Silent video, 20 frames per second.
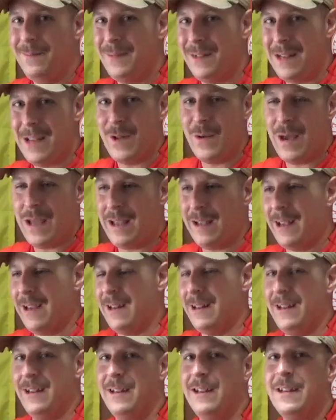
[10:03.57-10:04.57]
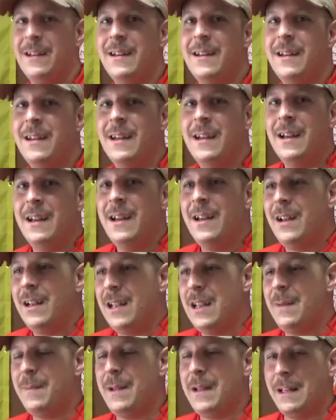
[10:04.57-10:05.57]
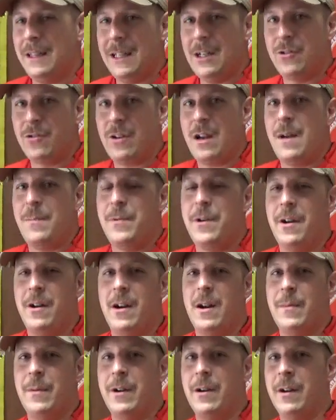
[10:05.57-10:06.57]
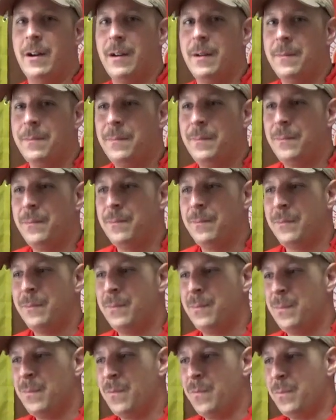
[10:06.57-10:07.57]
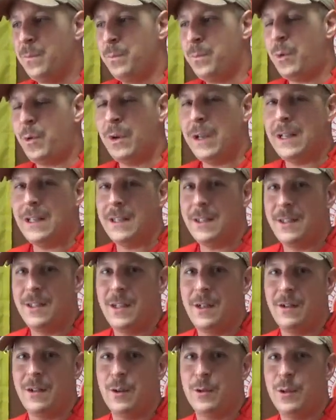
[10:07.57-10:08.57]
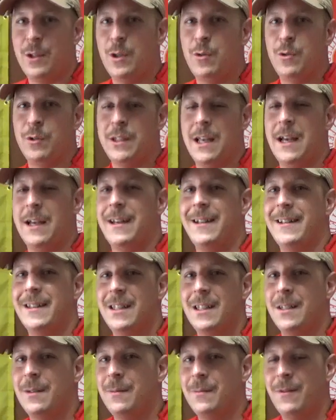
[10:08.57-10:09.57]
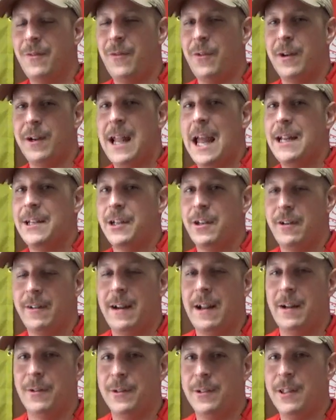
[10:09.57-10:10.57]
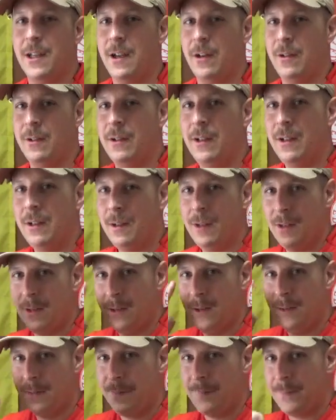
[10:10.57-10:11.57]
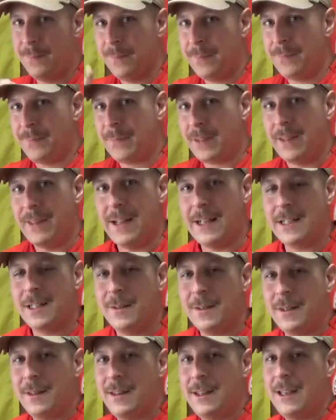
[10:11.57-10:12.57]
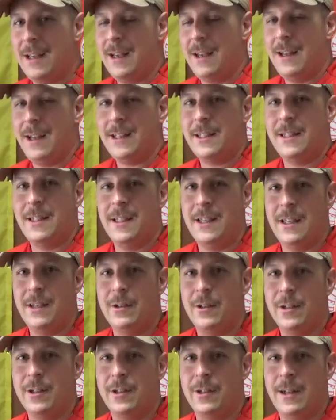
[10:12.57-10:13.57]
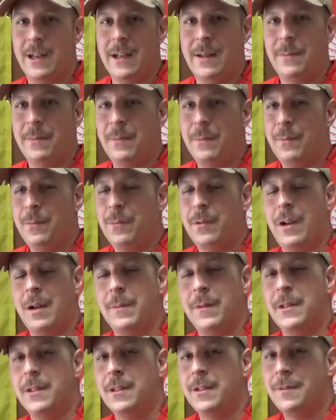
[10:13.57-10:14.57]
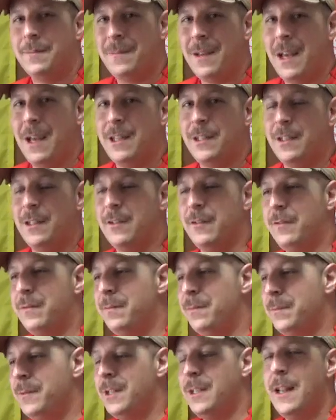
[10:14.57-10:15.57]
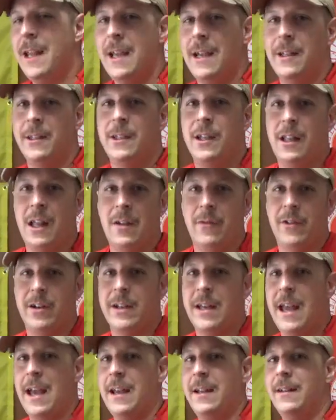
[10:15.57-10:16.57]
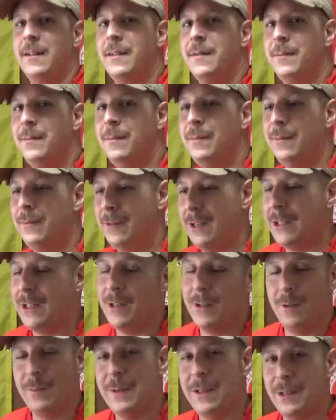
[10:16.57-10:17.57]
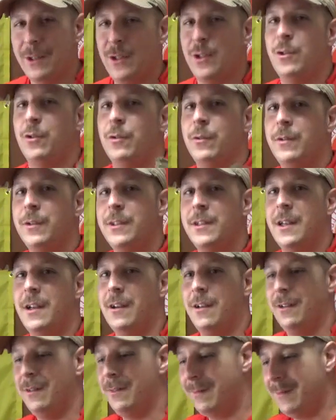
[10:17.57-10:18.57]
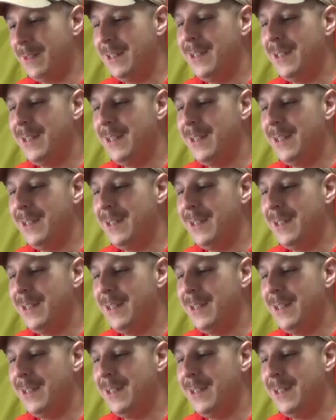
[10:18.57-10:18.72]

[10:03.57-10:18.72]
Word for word: You ain't gonna immediately drop your armor 0.02 seconds before catching around. So that's the Good Sir Knight promise as of today, until I forget, which it'll be soon. So